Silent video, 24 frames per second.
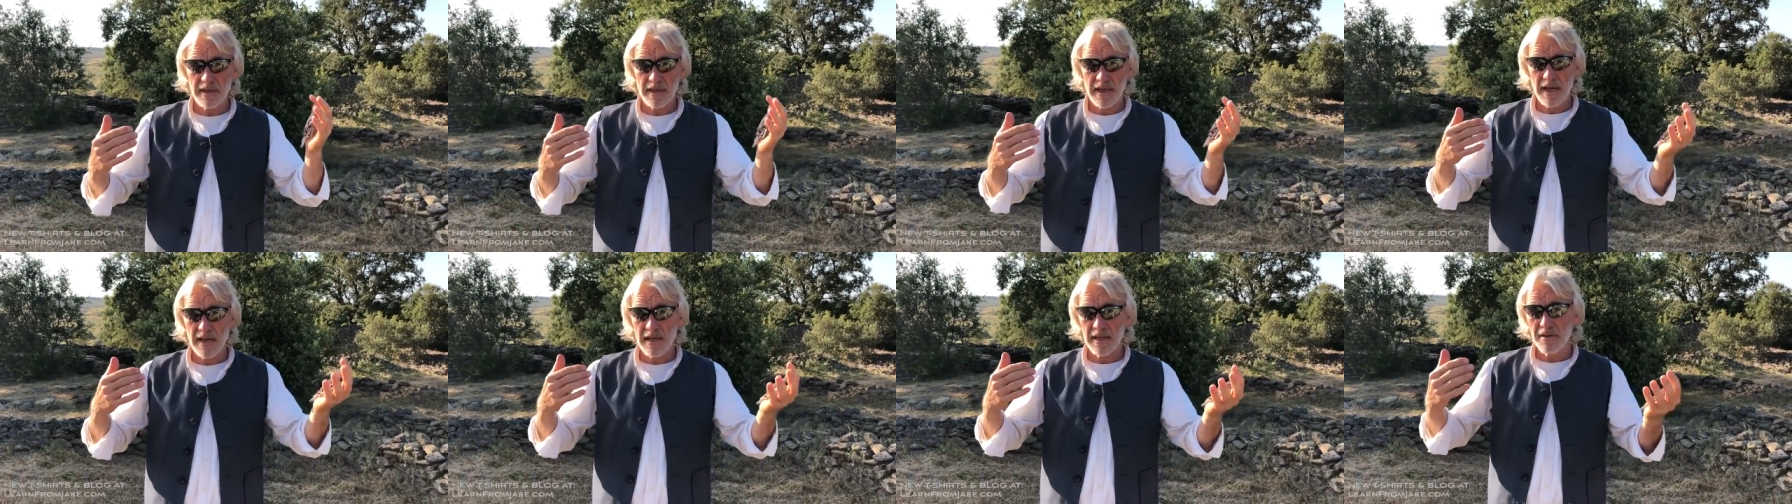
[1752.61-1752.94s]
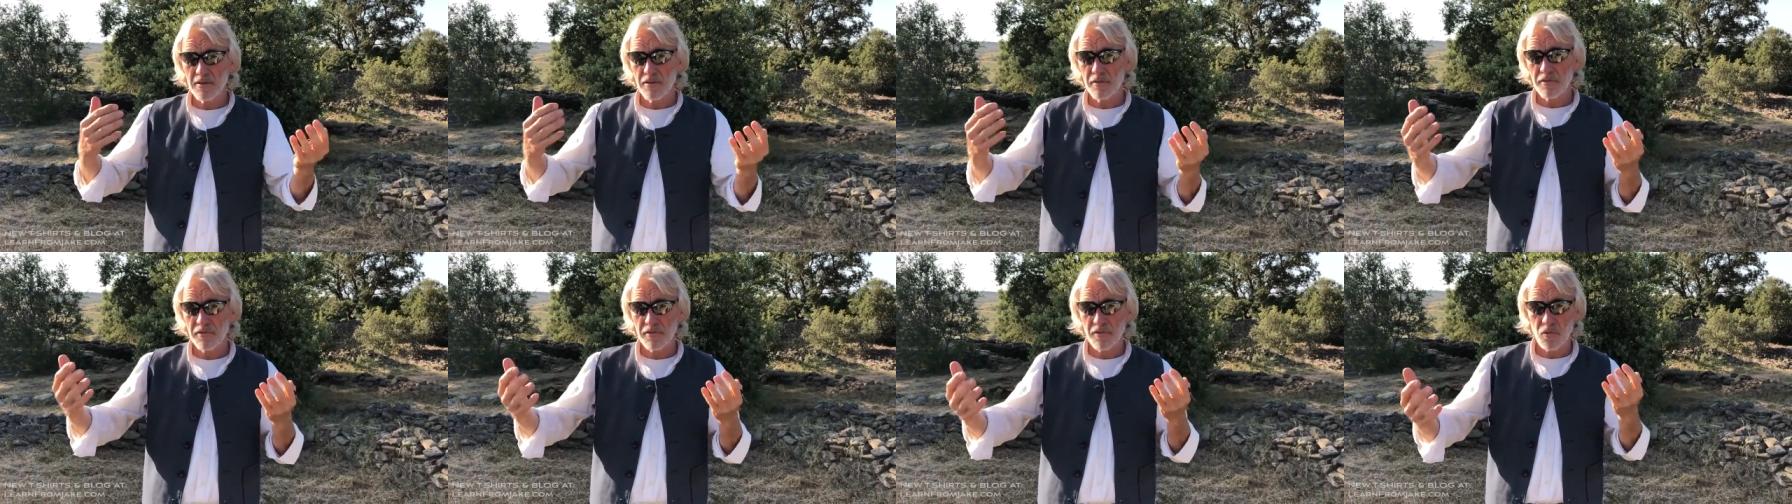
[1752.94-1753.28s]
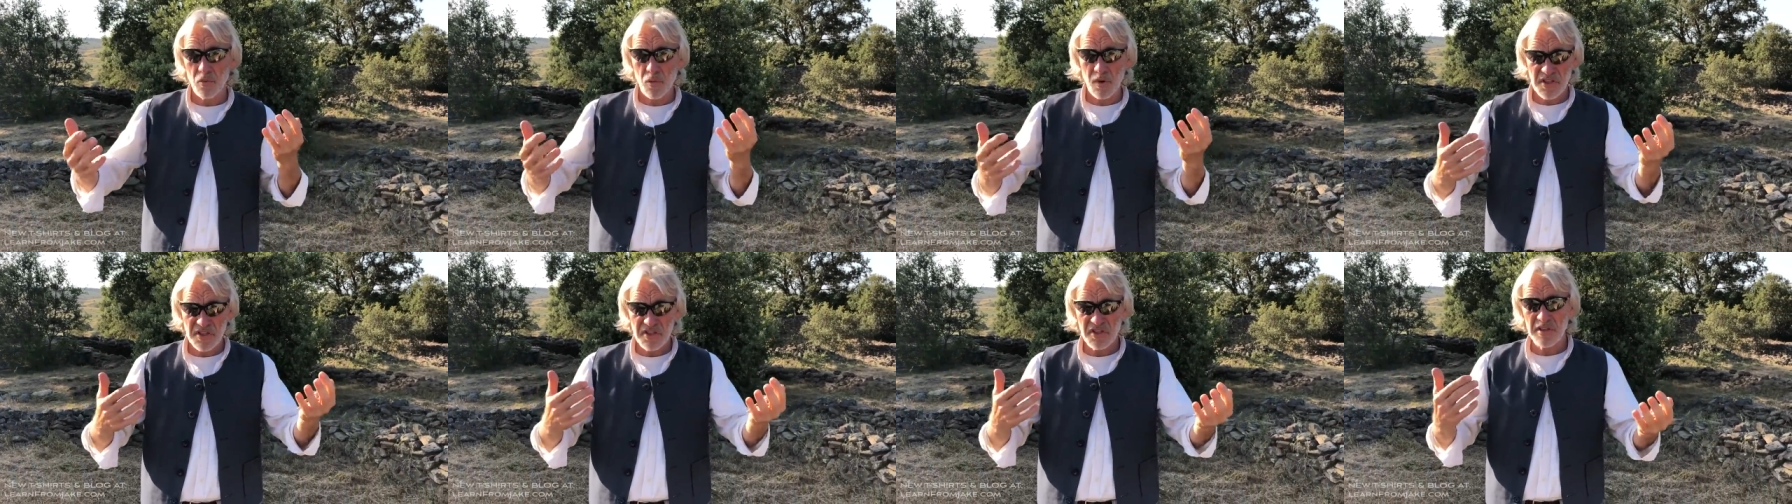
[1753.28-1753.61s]
kind of
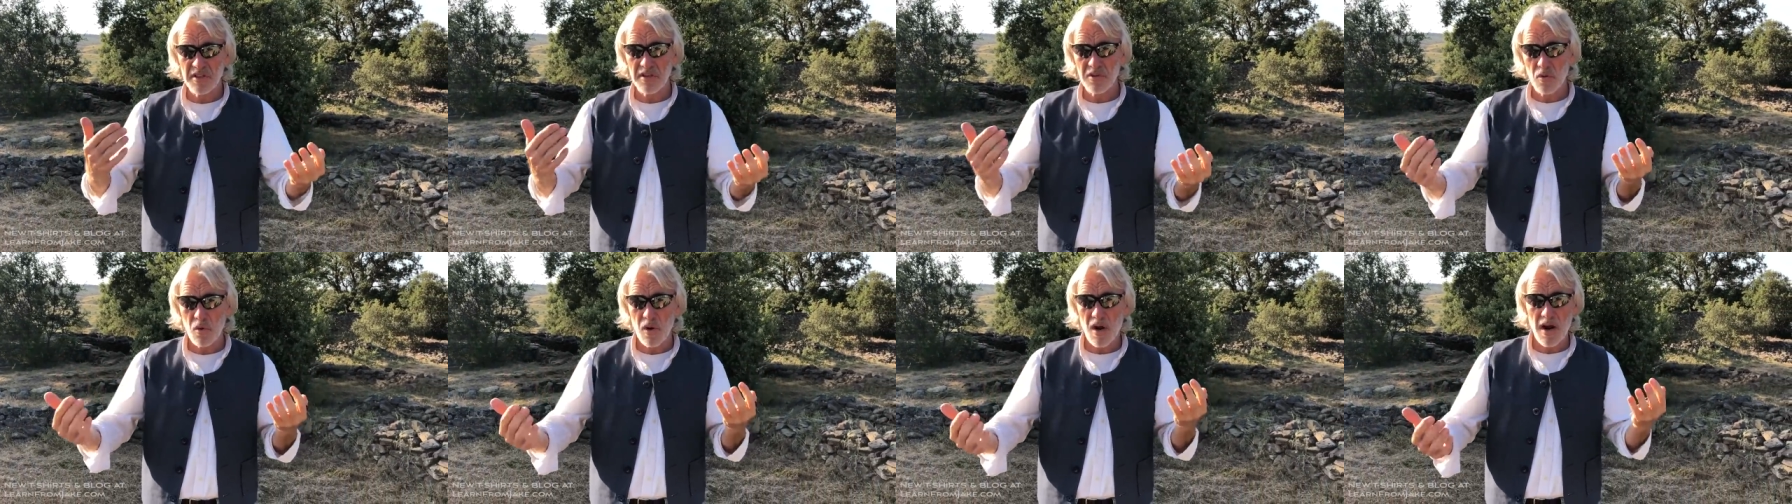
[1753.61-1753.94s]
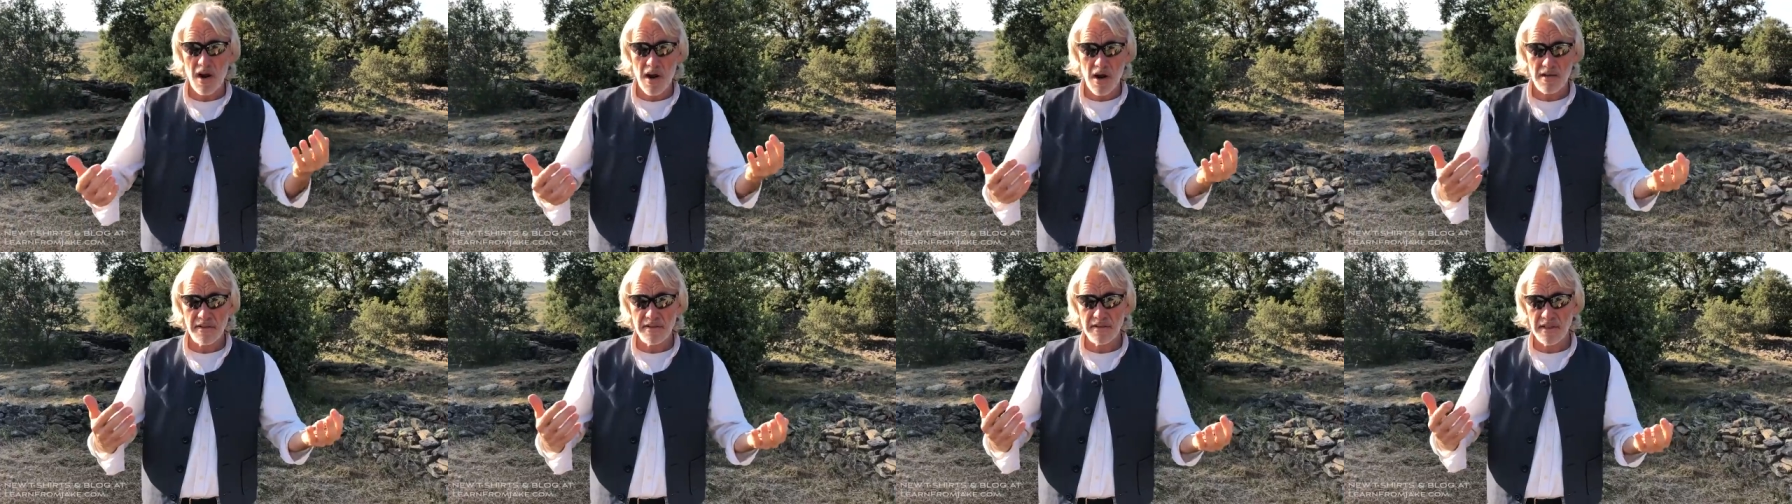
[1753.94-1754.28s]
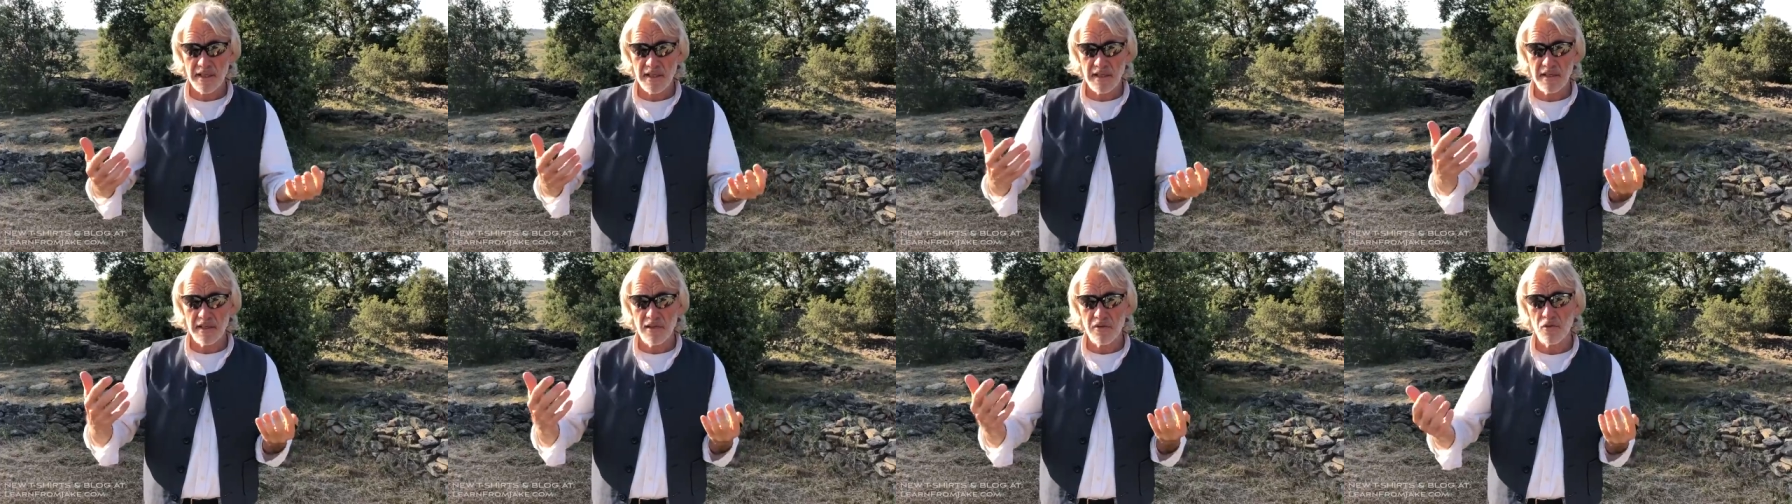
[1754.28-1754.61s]
question you are
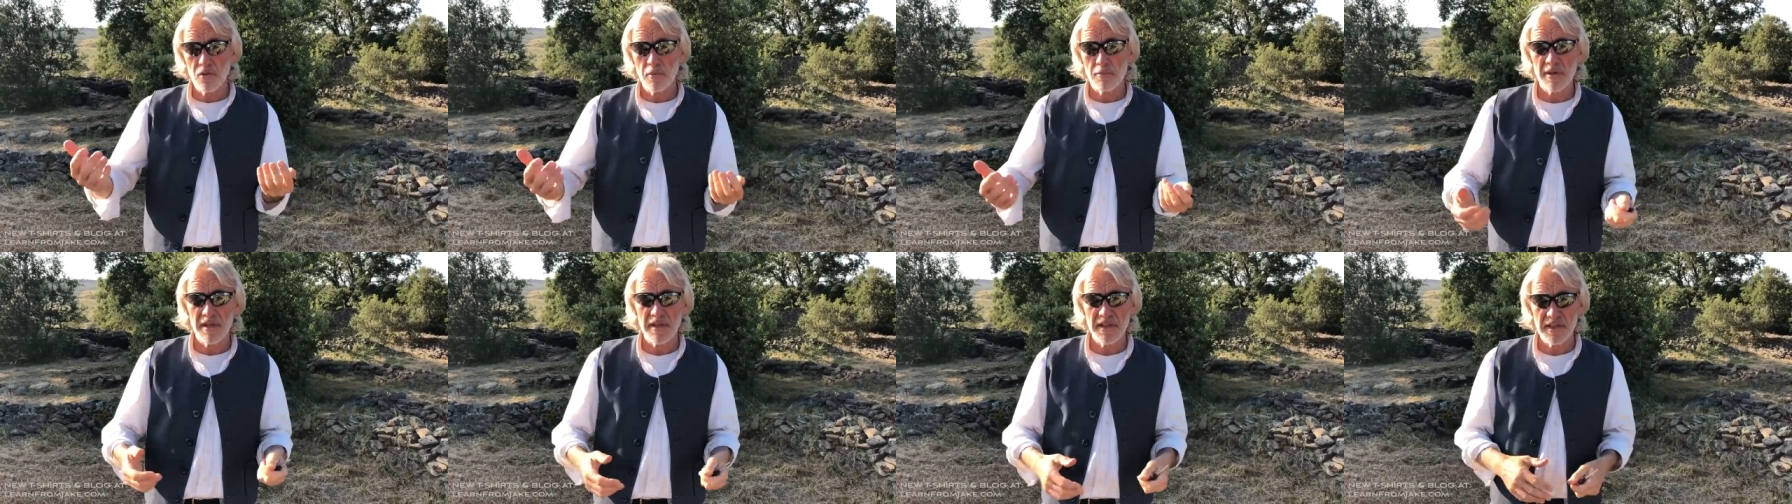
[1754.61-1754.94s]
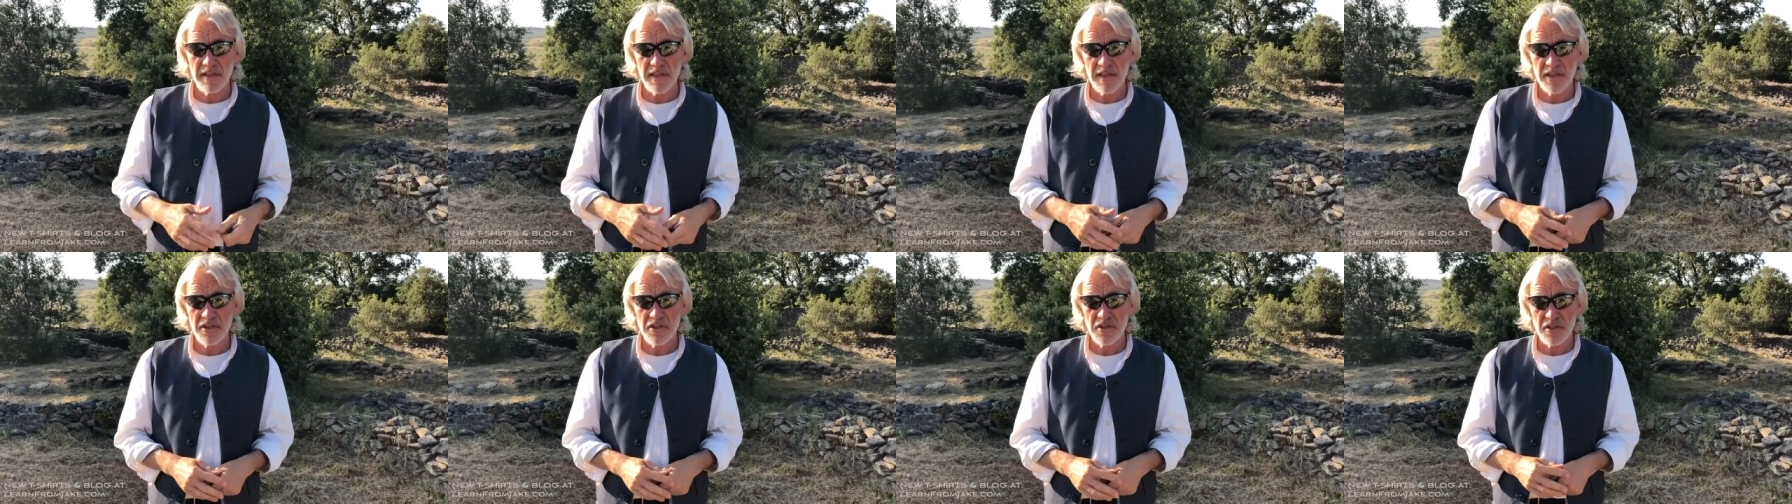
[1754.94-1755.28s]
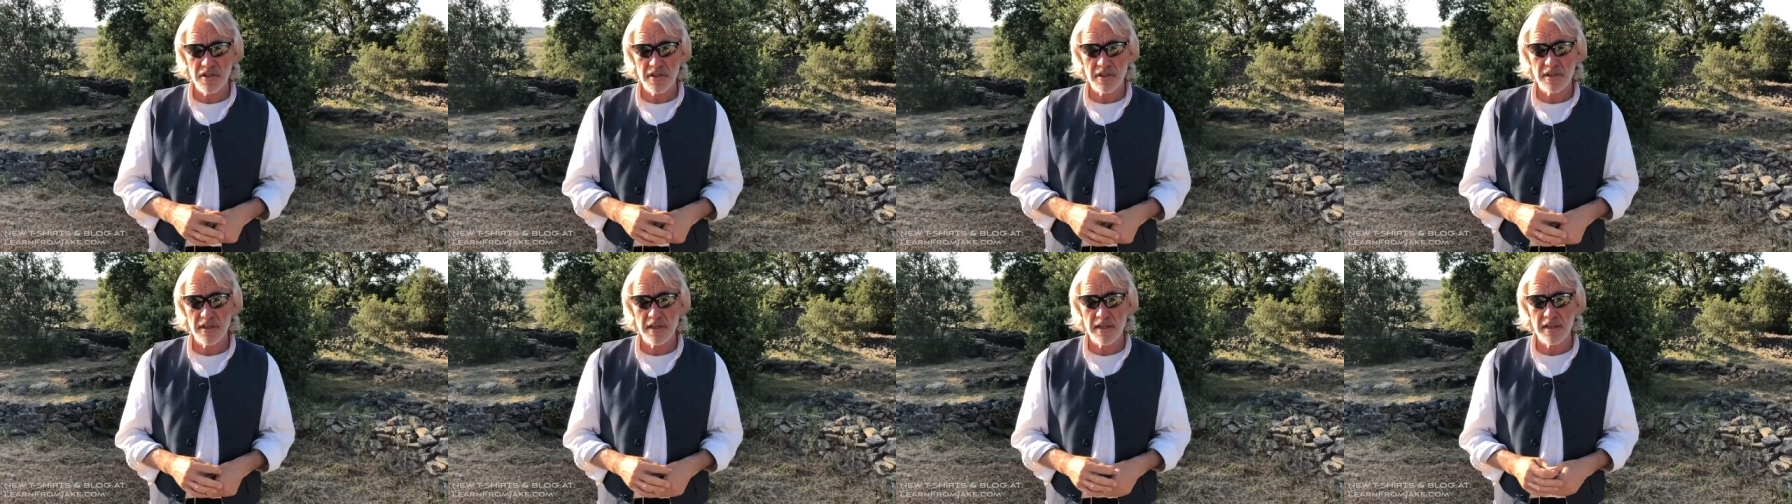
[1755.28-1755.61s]
asking in your
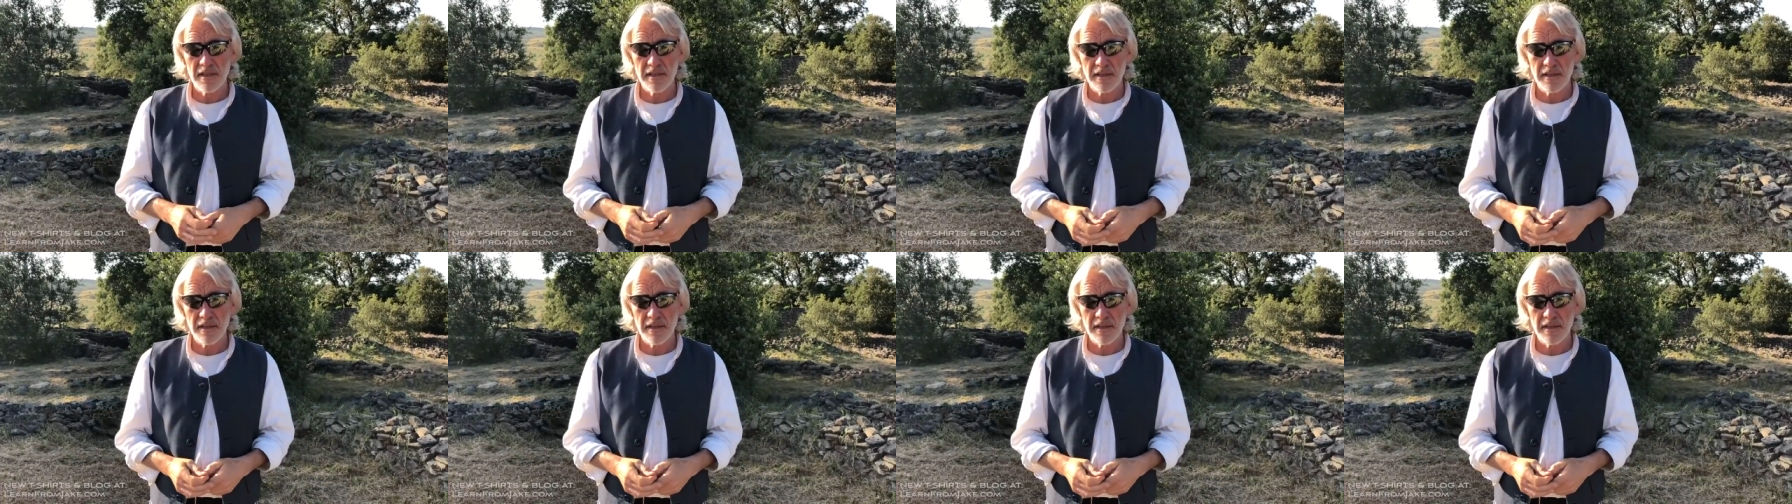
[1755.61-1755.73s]
meditation. Huh?